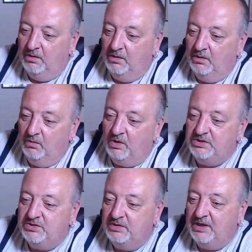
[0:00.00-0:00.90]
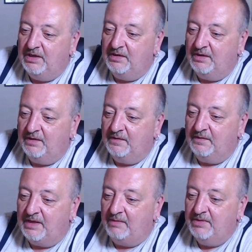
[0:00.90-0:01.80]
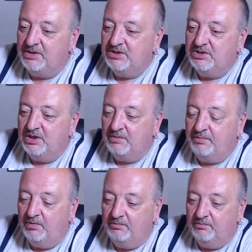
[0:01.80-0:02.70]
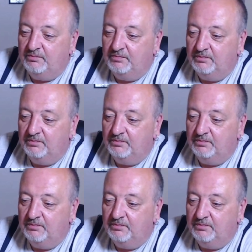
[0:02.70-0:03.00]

Once you get that message at the bottom